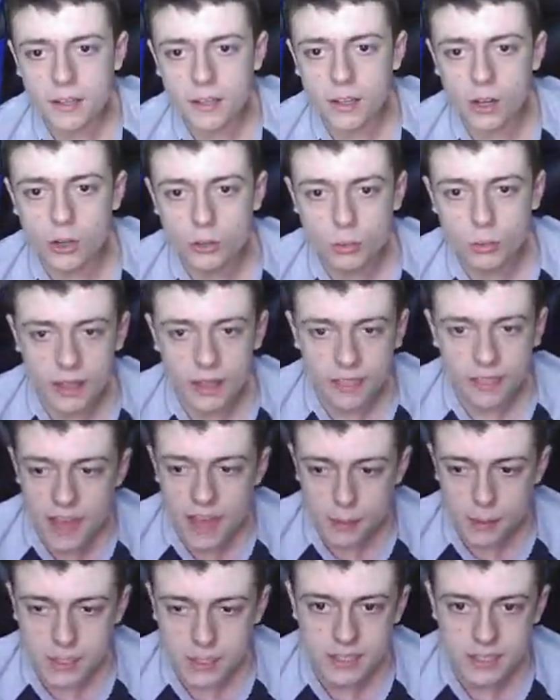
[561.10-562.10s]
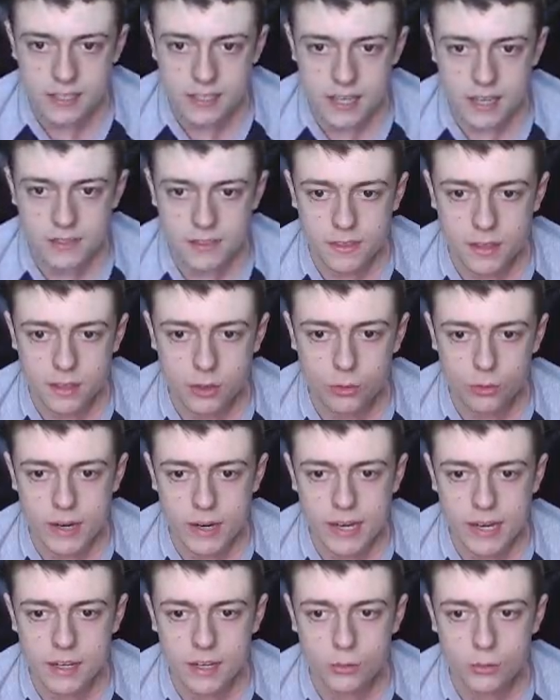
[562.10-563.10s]
and gold were the fantasies, and the
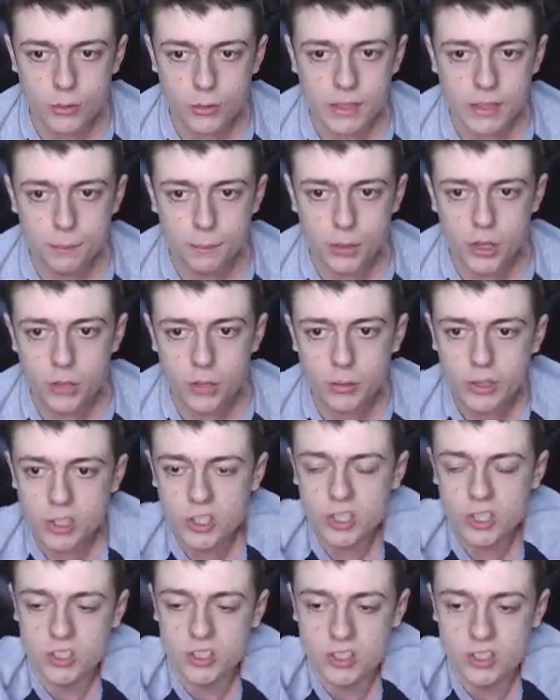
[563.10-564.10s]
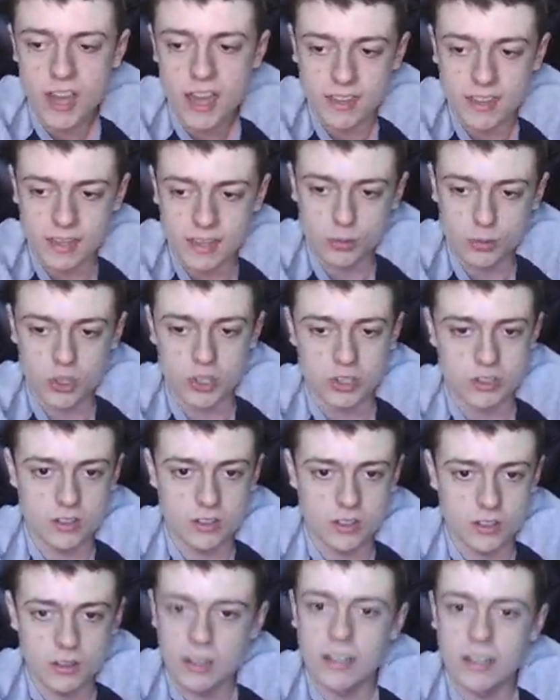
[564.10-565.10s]
grey, green and blue were just, yeah, they were just,
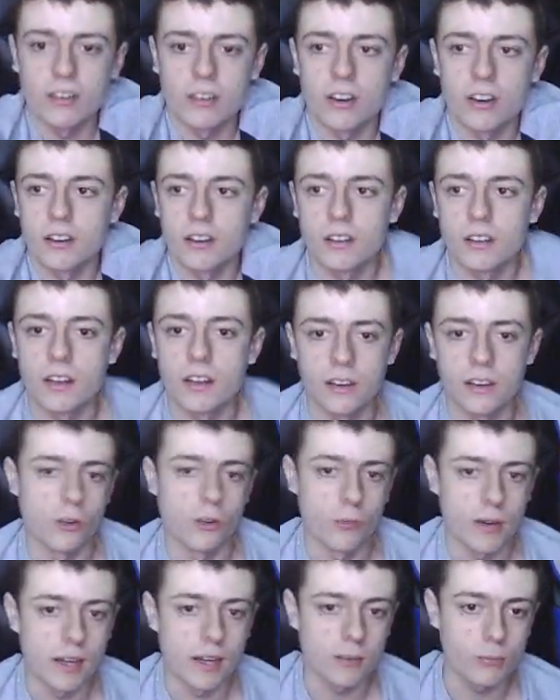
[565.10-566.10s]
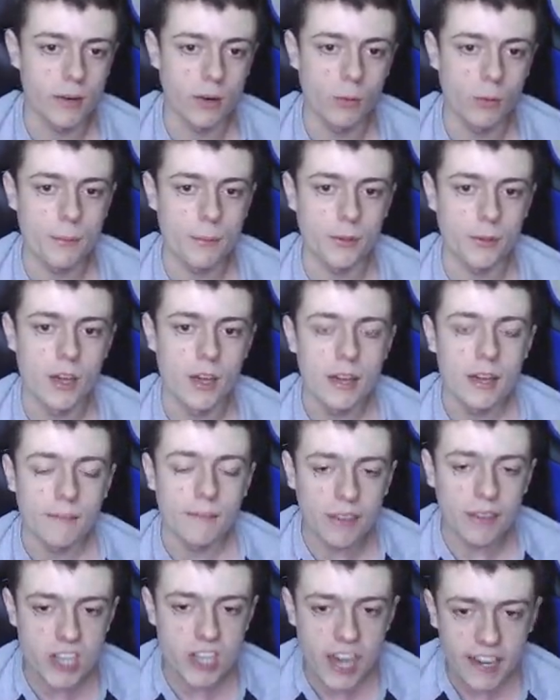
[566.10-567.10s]
I don't know, not really a real weapon.
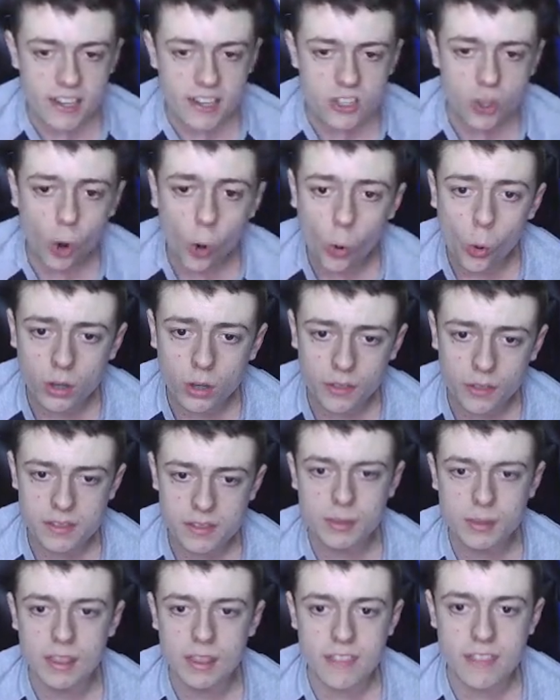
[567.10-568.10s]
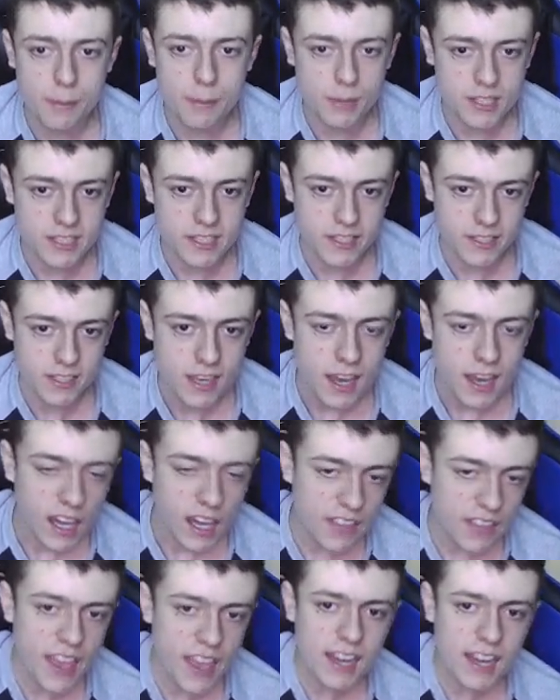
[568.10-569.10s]
They changed all in fantasy.
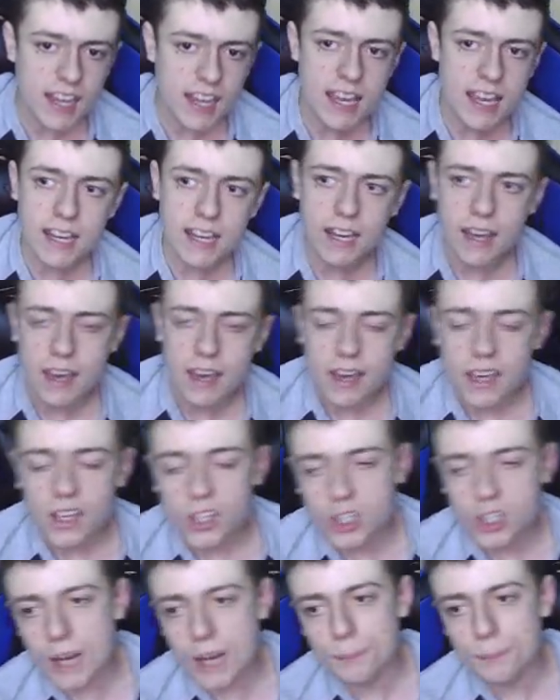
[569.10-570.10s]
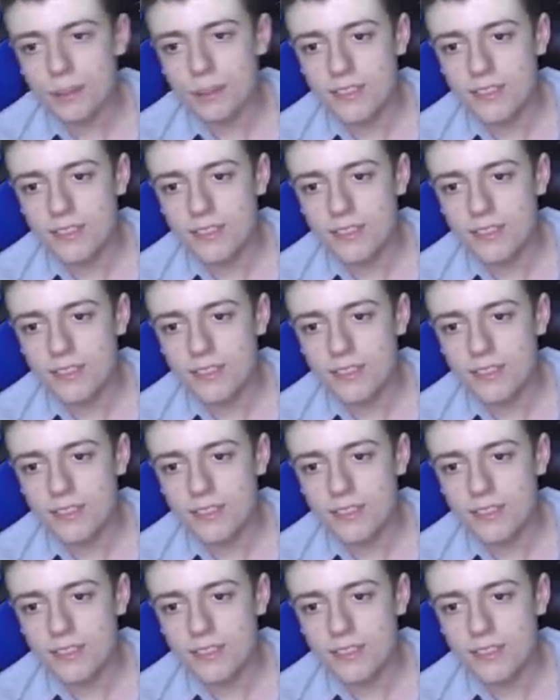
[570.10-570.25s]
And then in chapter